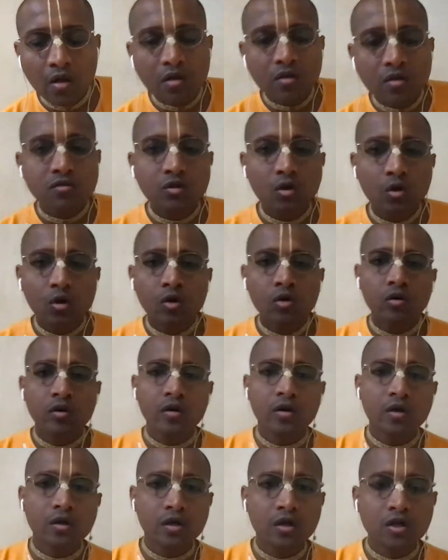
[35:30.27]
so
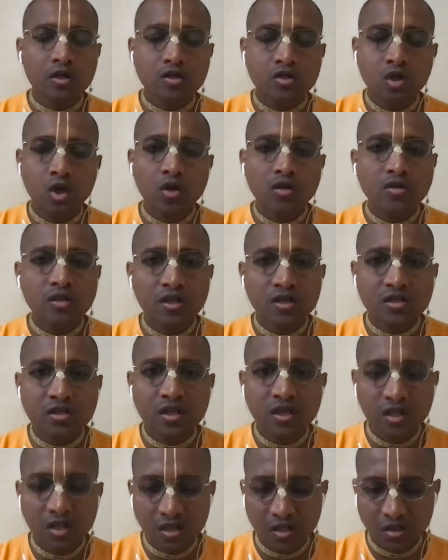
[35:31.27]
it is not just
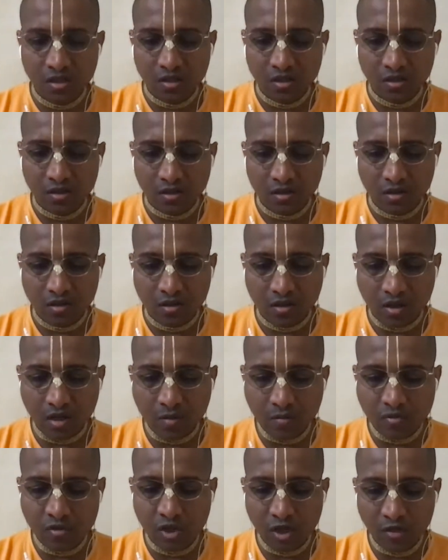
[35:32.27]
he
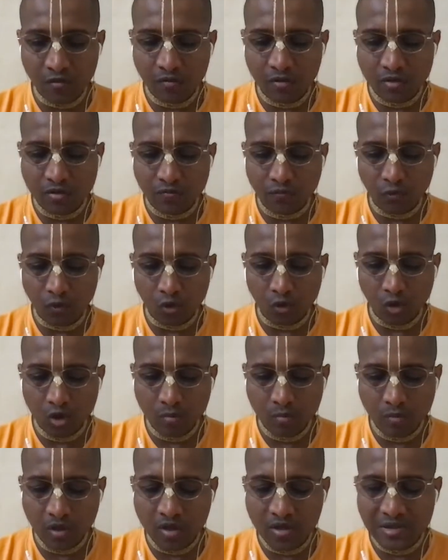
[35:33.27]
himself is following,
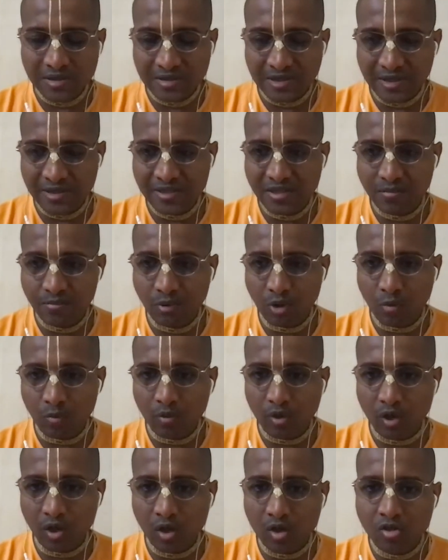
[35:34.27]
but he sets a proper
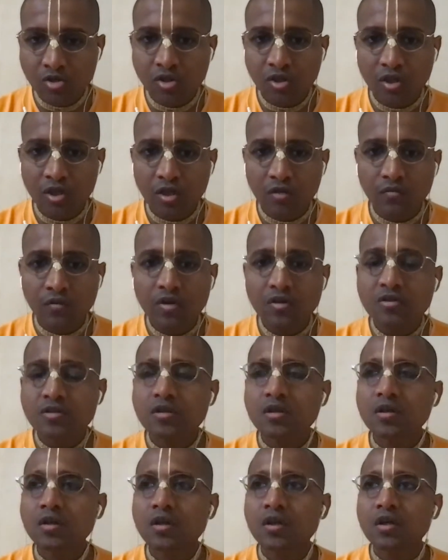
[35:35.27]
culture in which
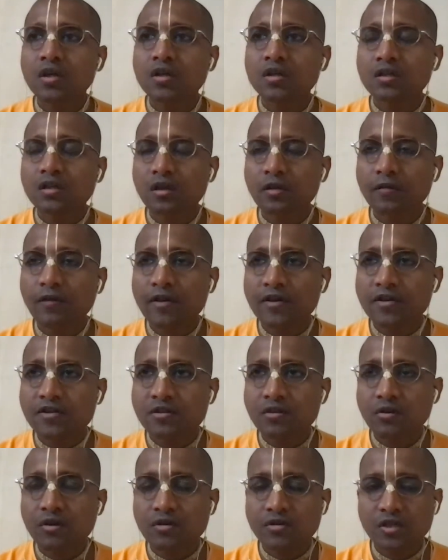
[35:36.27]
the
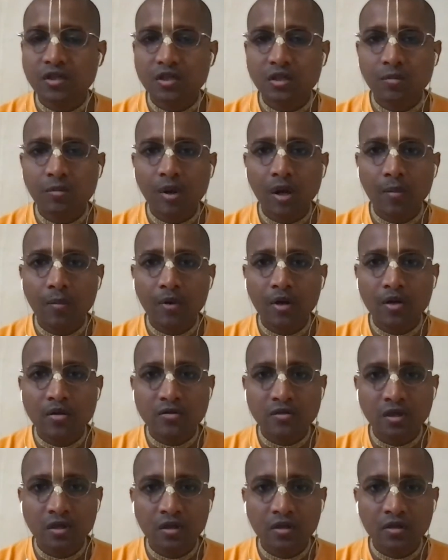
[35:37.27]
Vaishnavas and the Brahmanas
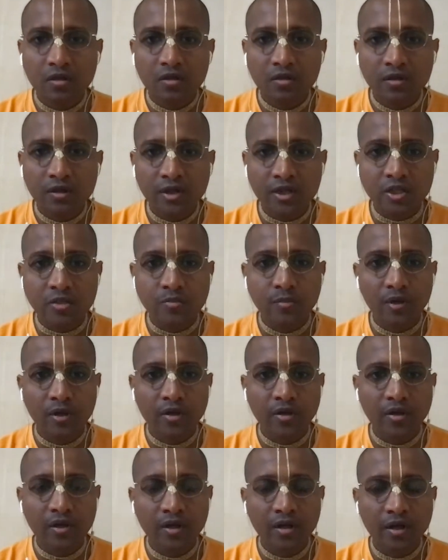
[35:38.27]
are
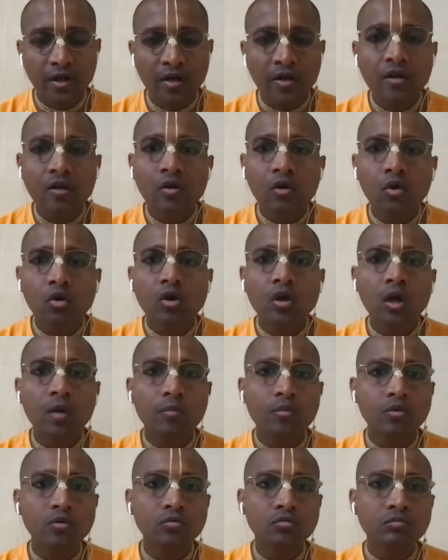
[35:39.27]
respected and looked up
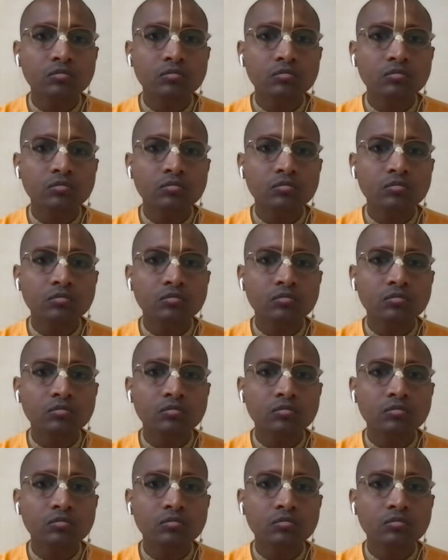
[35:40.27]
to.